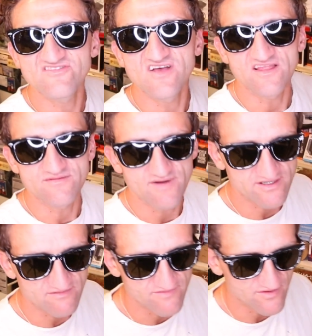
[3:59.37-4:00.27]
solid
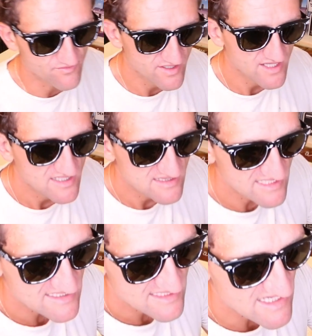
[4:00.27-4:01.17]
microphone.
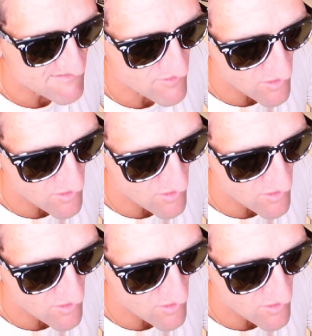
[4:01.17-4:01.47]
Lately I've